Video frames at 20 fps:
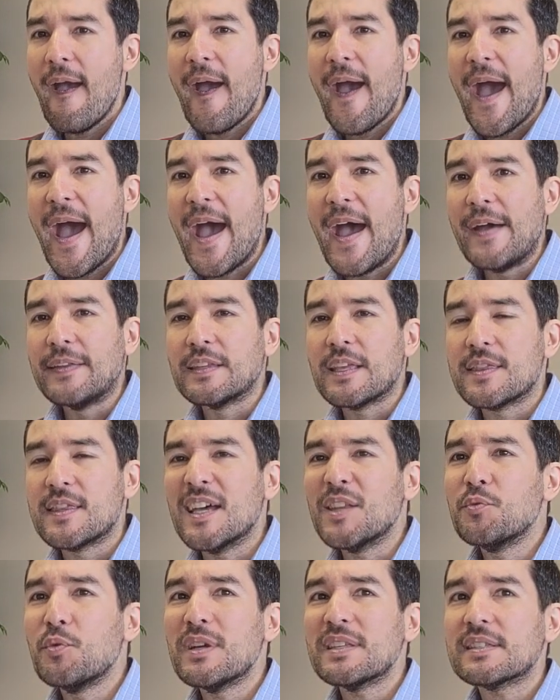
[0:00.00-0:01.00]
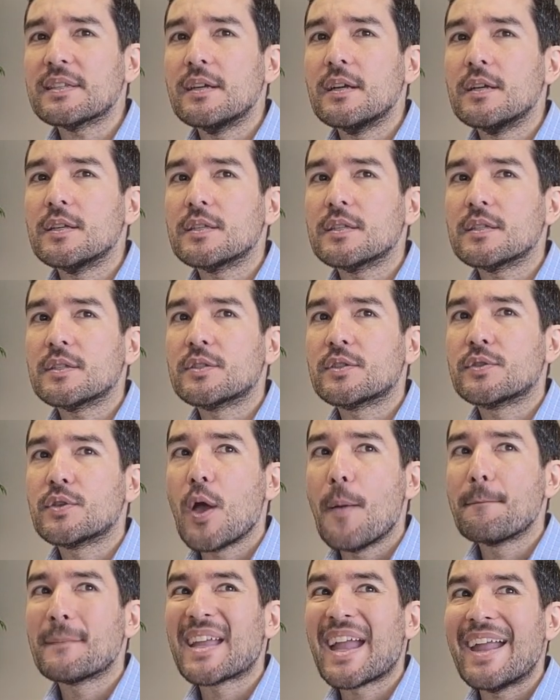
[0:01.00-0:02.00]
And that was
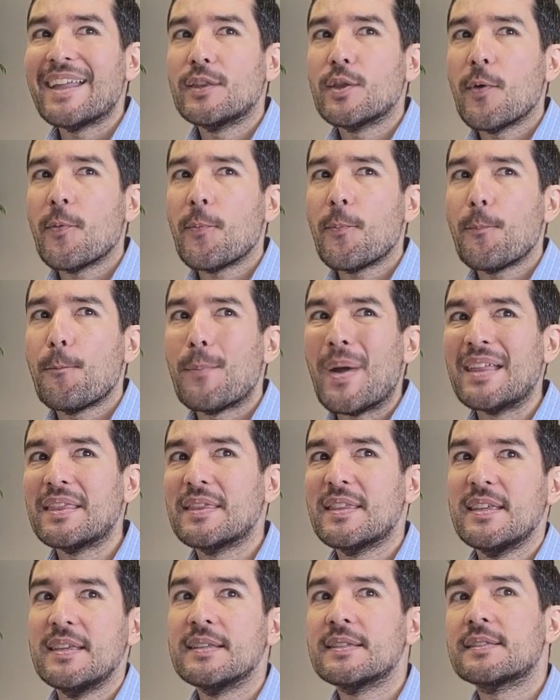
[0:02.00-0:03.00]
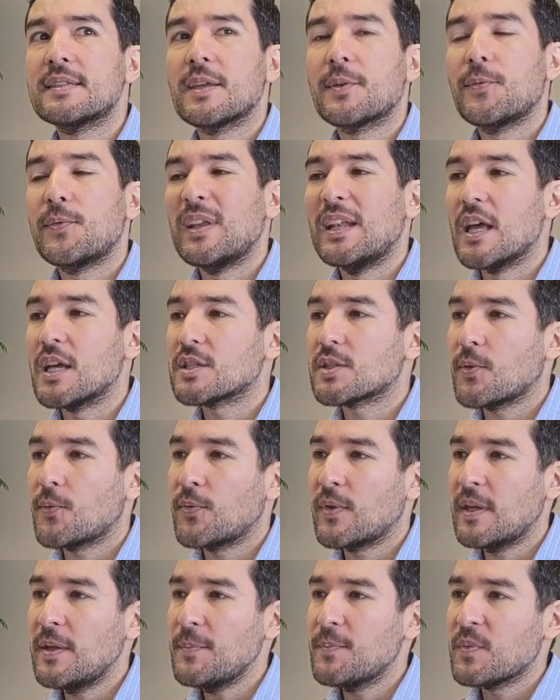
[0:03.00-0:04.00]
some kind of pantheistic
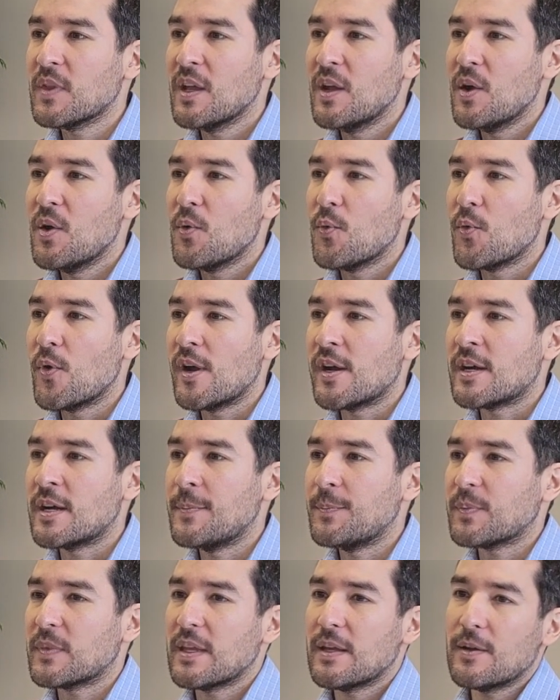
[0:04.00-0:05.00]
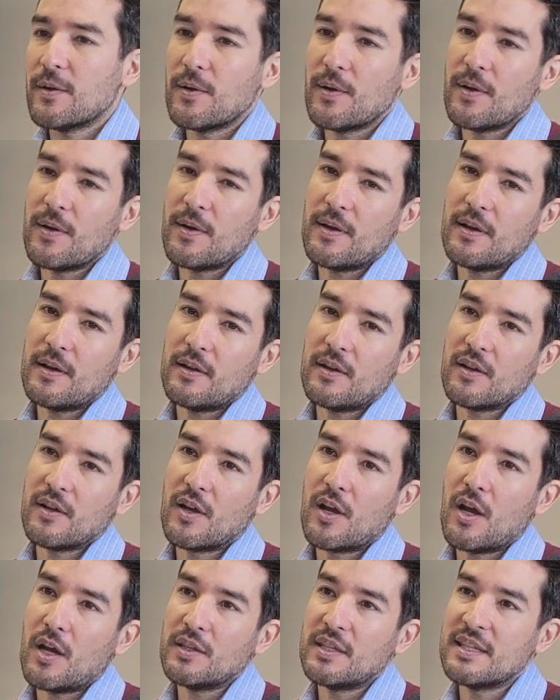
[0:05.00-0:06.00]
philosophy where
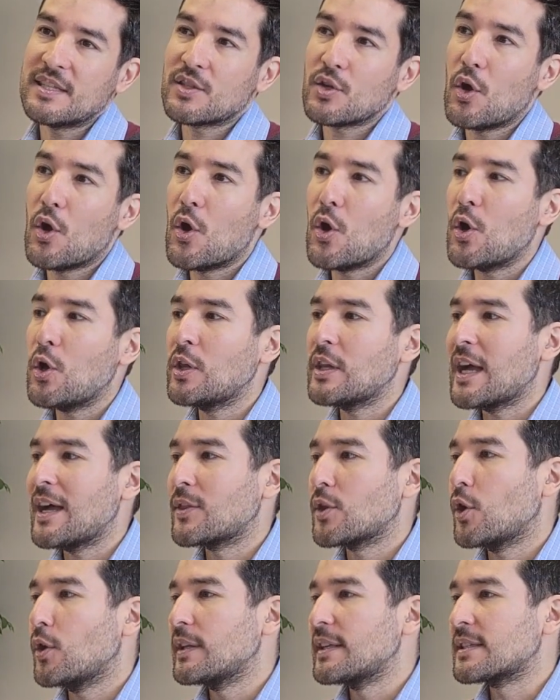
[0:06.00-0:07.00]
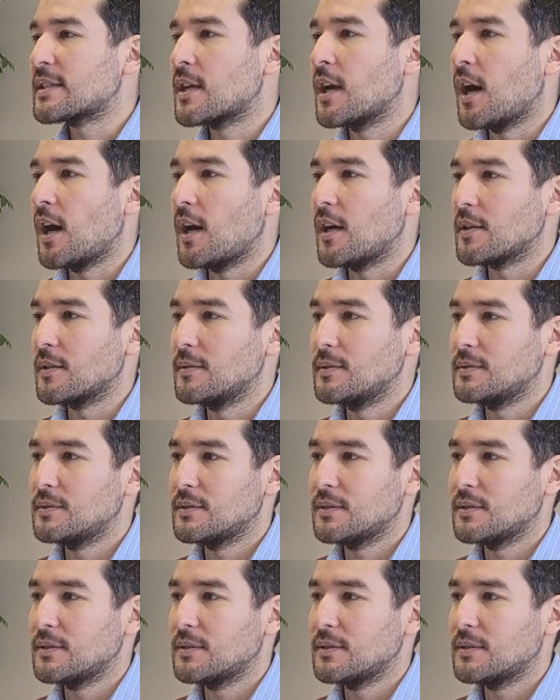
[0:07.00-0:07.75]
God is all and all is God.